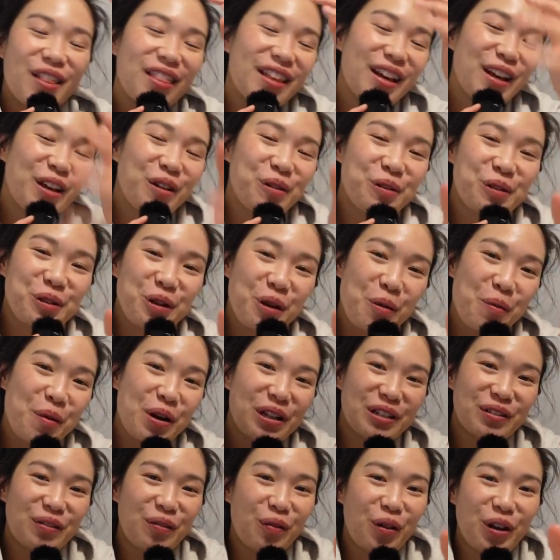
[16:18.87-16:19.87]
Thank you so
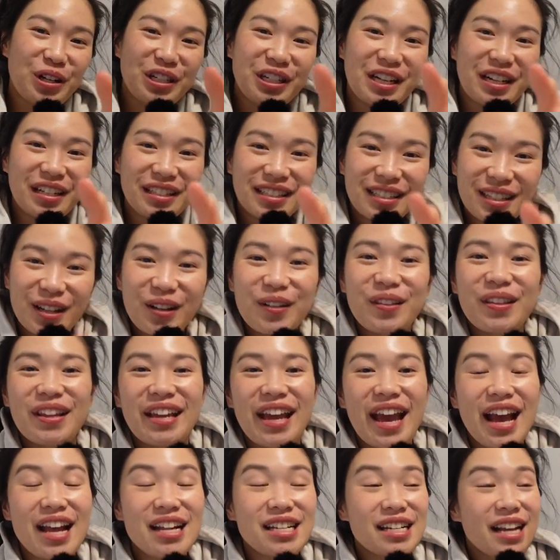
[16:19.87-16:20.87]
much for watching till
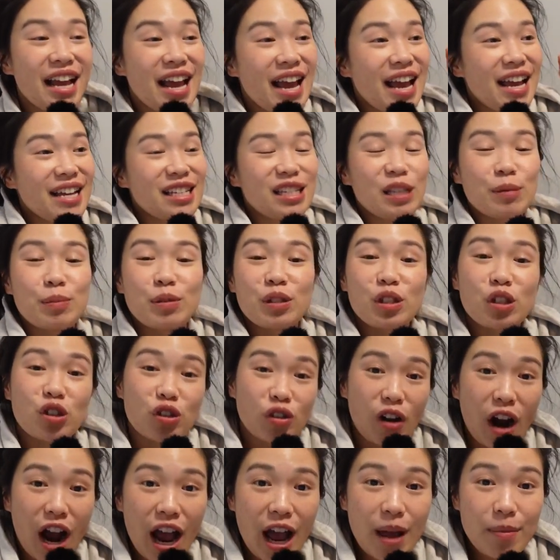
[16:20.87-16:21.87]
the end.
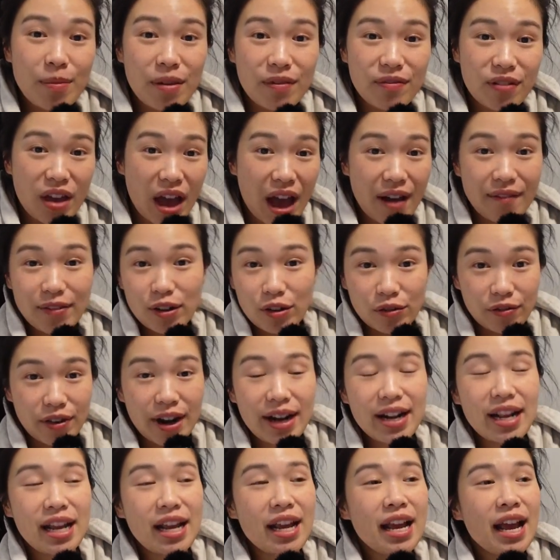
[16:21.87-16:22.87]
Subscribe if you haven't
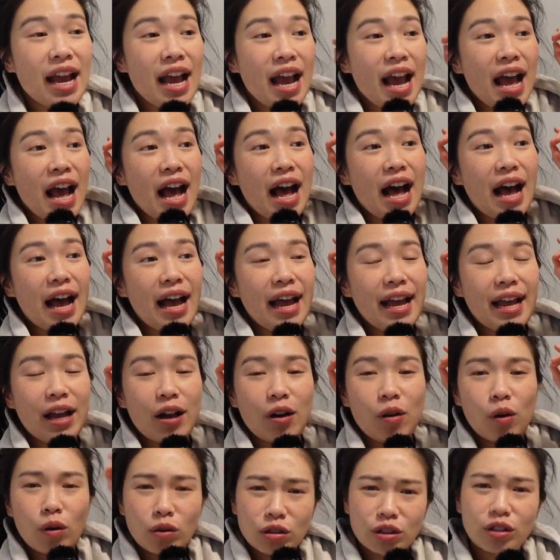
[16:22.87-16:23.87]
already.
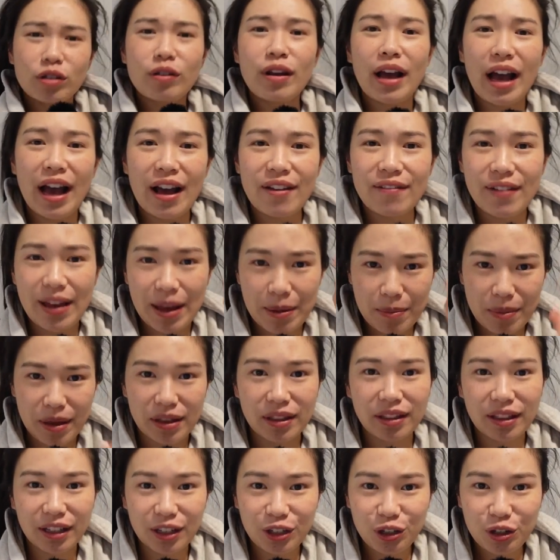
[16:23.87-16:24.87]
I also have a
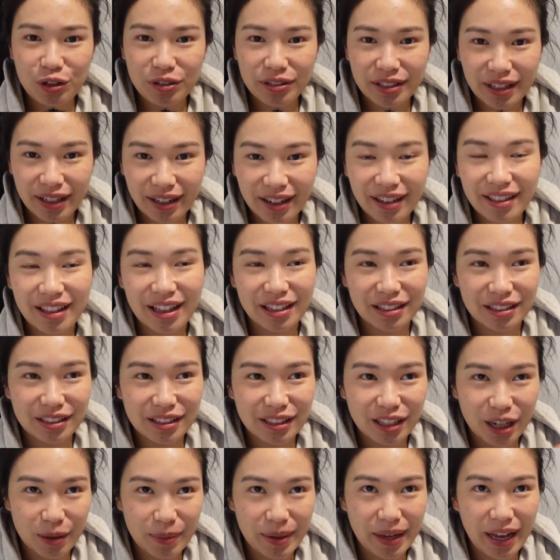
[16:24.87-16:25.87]
monthly newsletter that's
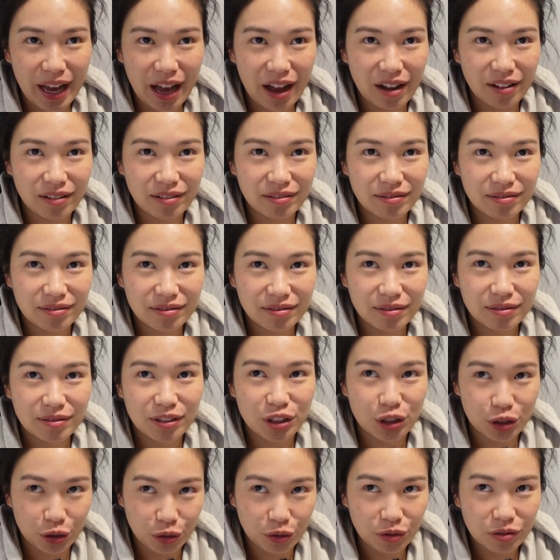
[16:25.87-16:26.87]
coming out
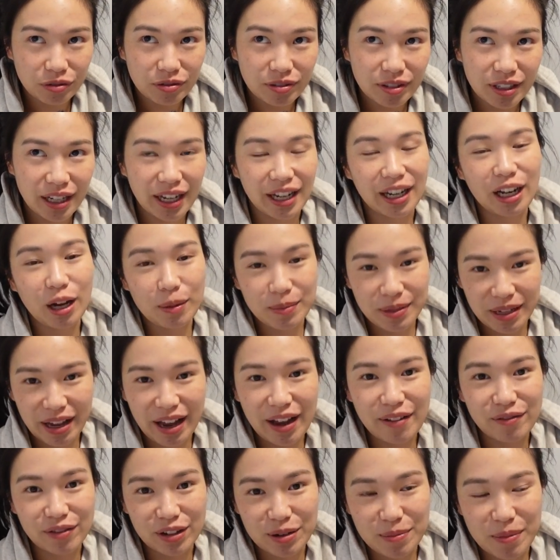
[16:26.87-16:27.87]
soon. It comes out
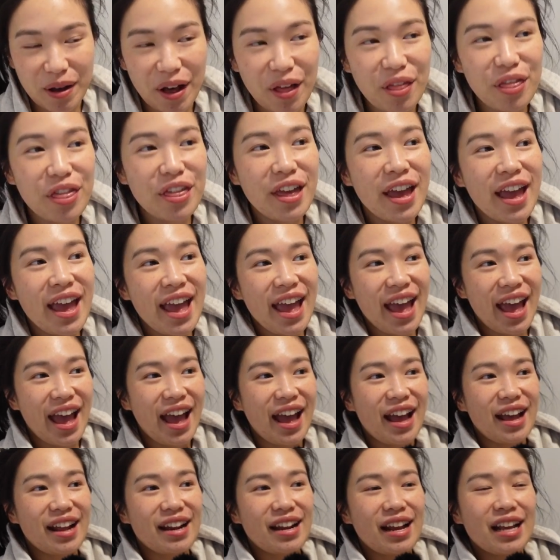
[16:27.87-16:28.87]
every month,
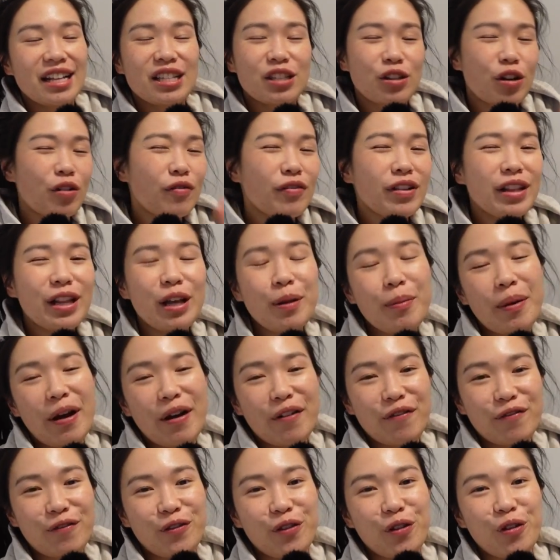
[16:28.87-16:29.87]
and it's not really
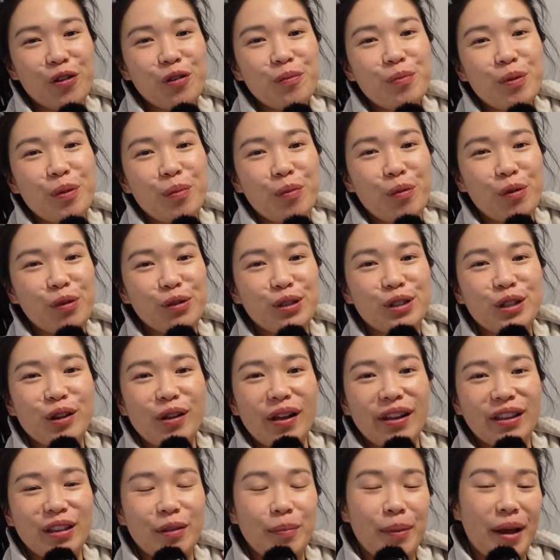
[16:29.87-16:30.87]
about food, but more so
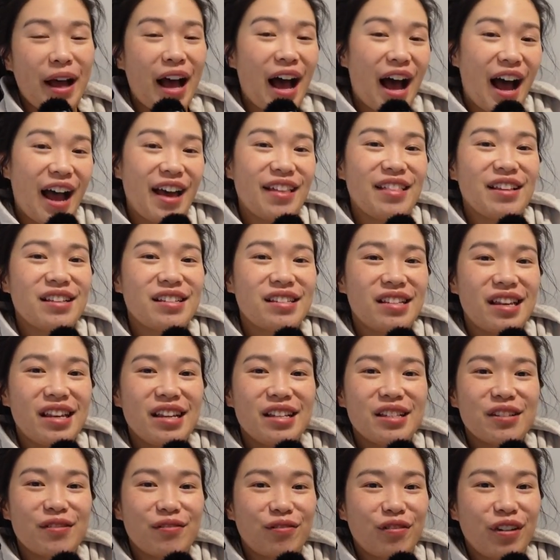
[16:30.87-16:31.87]
like the behind the
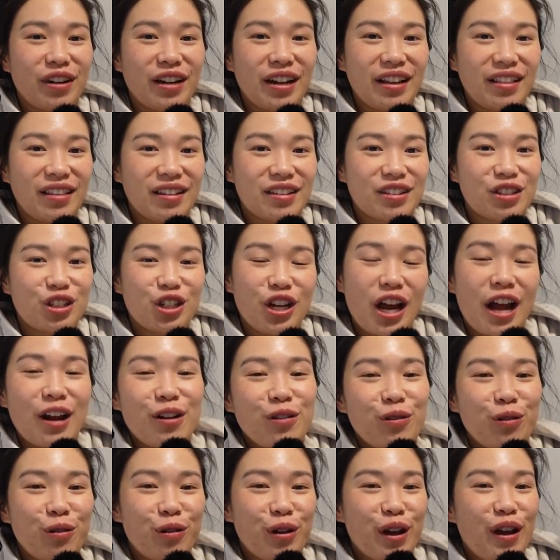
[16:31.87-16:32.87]
scenes of running this
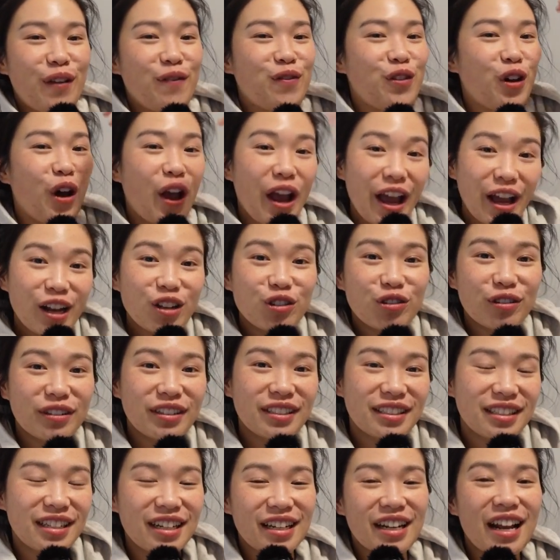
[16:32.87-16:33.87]
channel. If you're
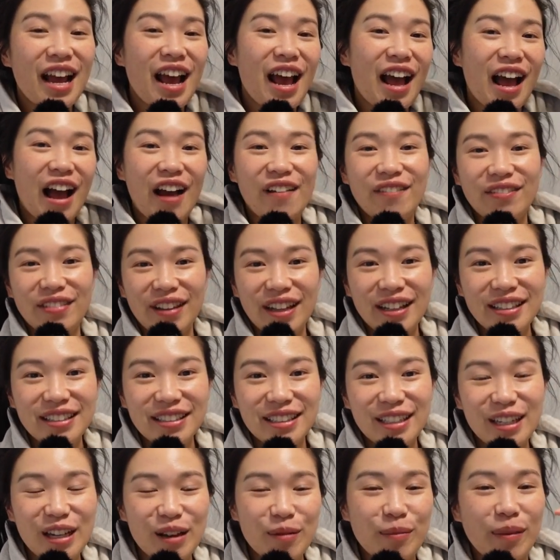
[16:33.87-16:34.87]
interested, I've
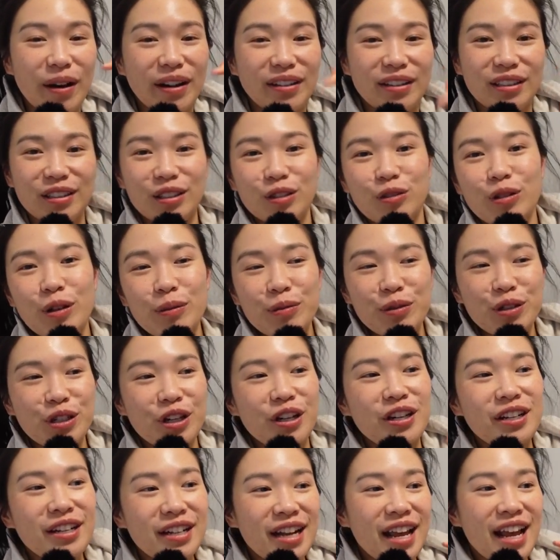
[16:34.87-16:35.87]
linked it in my
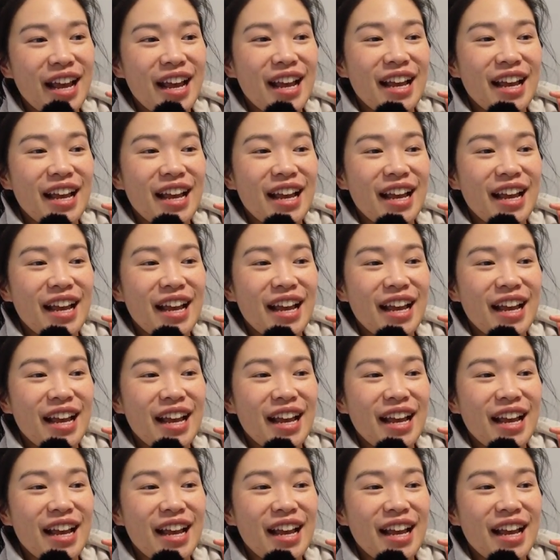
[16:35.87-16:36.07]
description.